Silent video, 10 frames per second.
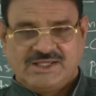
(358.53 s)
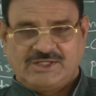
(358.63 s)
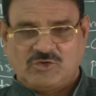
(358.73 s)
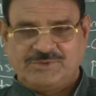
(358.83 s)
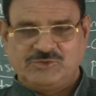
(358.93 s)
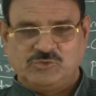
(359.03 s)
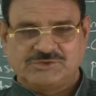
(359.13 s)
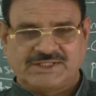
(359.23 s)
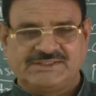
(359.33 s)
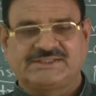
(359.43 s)
have been
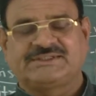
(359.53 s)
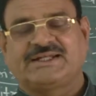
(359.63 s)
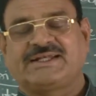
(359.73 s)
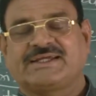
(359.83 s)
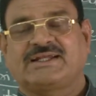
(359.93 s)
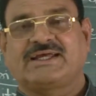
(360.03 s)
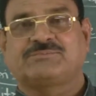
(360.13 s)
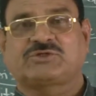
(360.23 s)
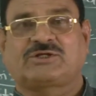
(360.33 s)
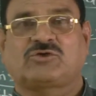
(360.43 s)
used in the genetical and
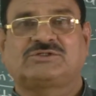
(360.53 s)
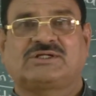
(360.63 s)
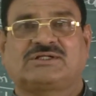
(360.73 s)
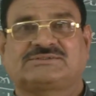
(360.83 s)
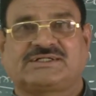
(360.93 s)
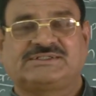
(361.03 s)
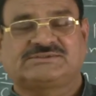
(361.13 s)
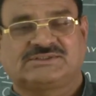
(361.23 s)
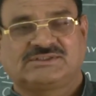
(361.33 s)
phytological studies.